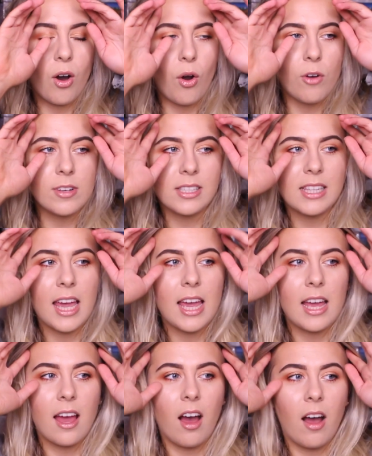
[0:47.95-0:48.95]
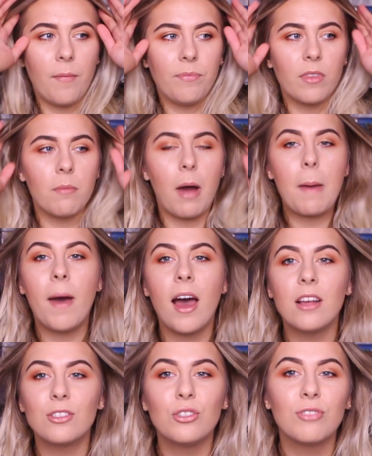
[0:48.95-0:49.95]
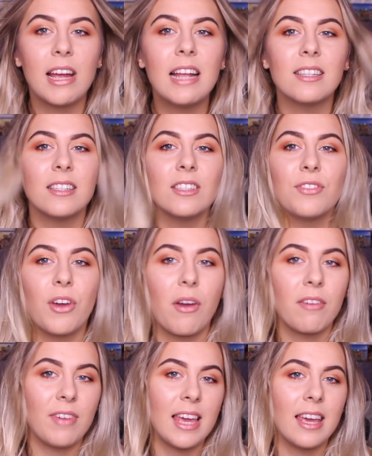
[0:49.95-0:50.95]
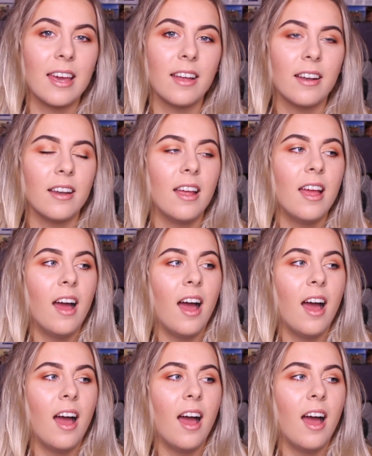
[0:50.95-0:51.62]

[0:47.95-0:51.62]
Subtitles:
Obviously, my personal reasons for going vegan